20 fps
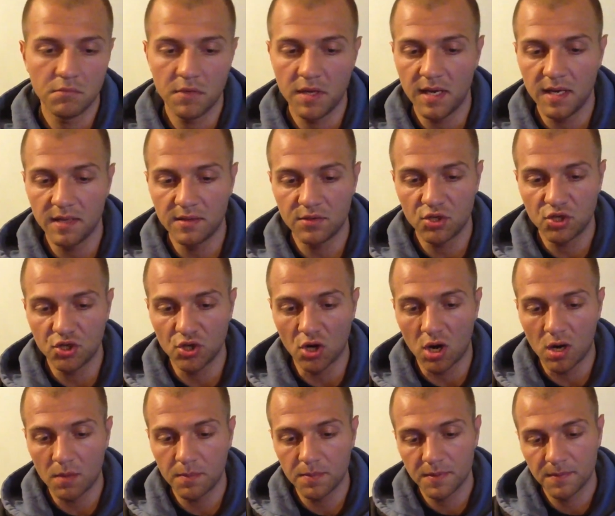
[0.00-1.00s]
It's
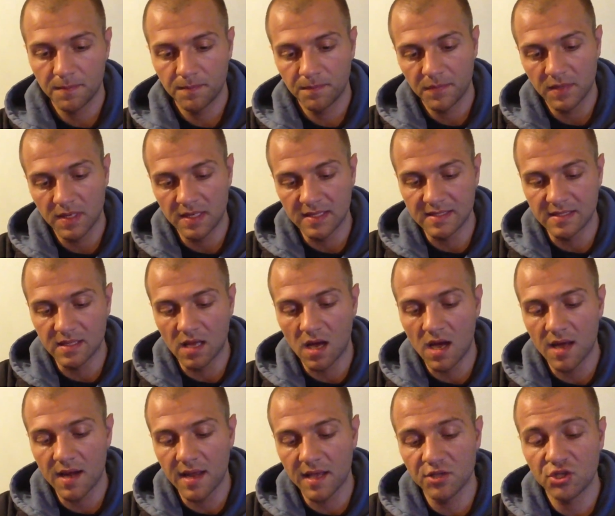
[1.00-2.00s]
sharp. It's
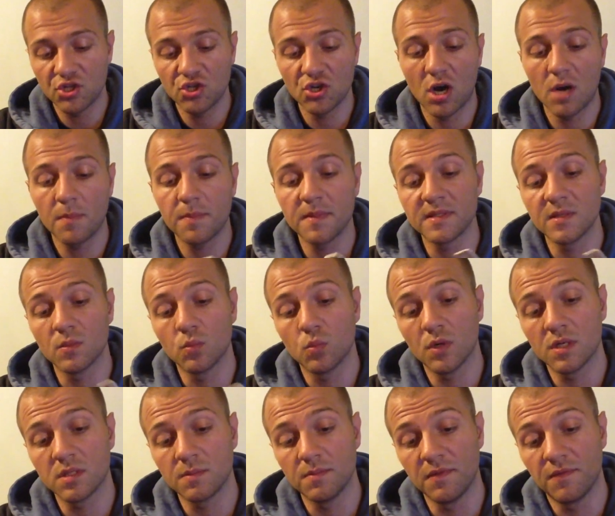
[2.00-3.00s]
not as sharp as it
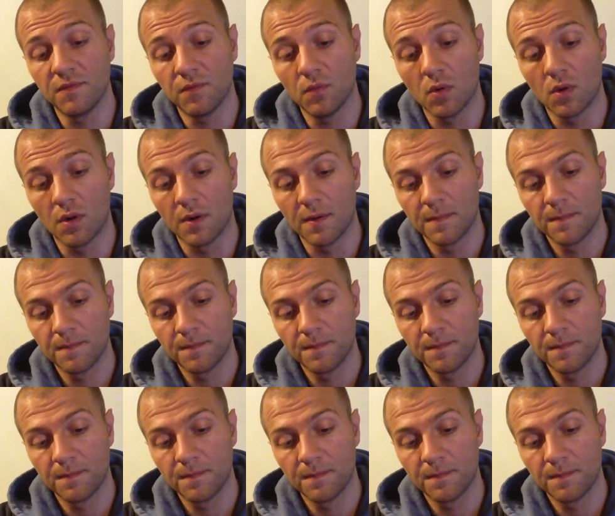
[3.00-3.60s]
was before,